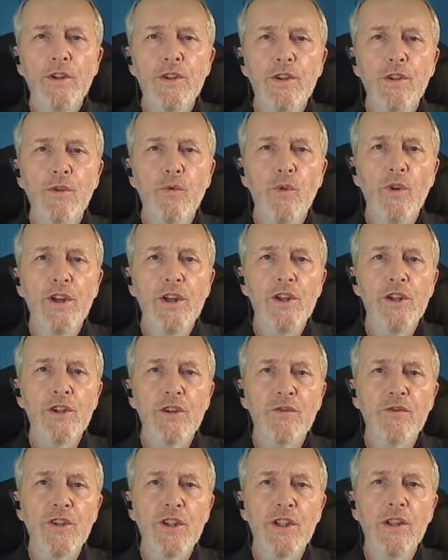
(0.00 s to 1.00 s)
is the range
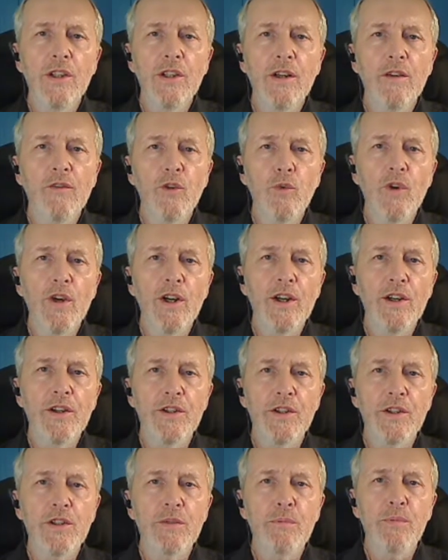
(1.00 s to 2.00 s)
of sea level rise
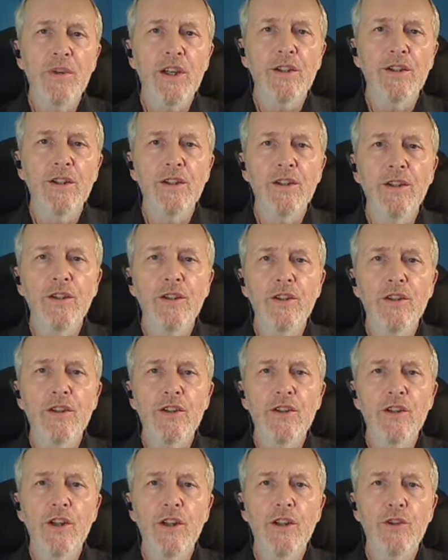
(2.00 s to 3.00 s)
expected in this
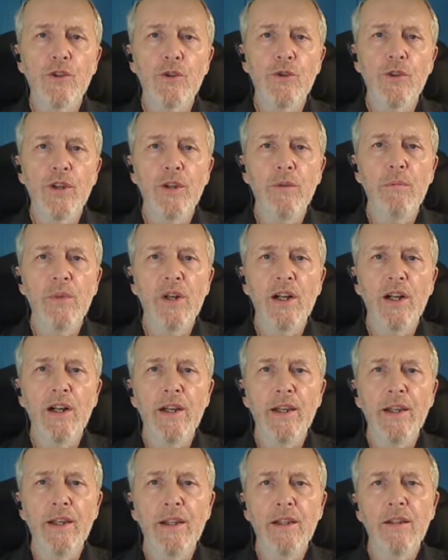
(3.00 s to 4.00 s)
century
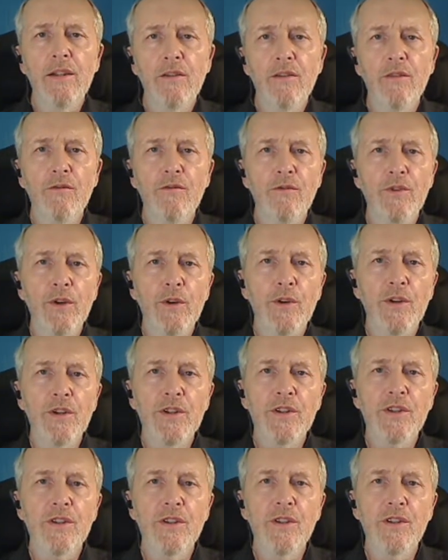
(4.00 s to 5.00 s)
by
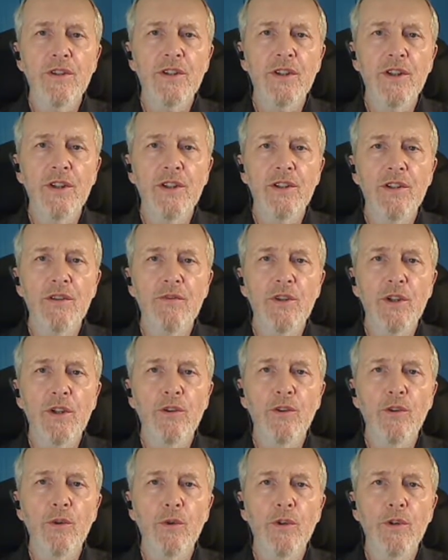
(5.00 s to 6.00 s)
various scientific
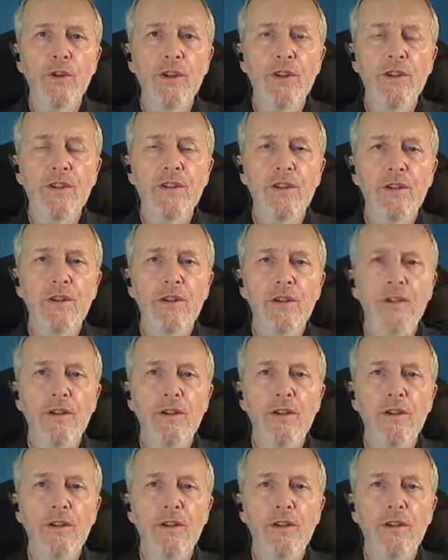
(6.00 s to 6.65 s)
authorities?